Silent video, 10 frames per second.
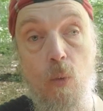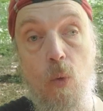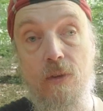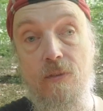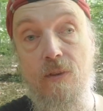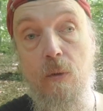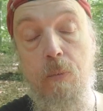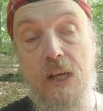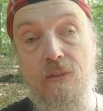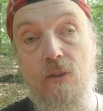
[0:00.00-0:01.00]
what
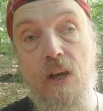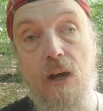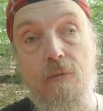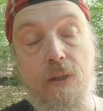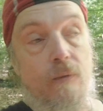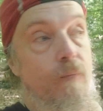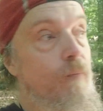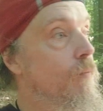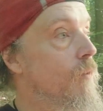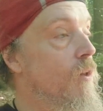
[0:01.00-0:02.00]
applies to carving
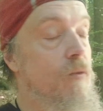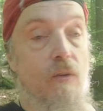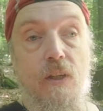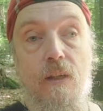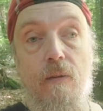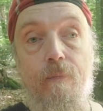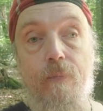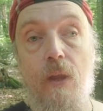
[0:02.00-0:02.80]
the needle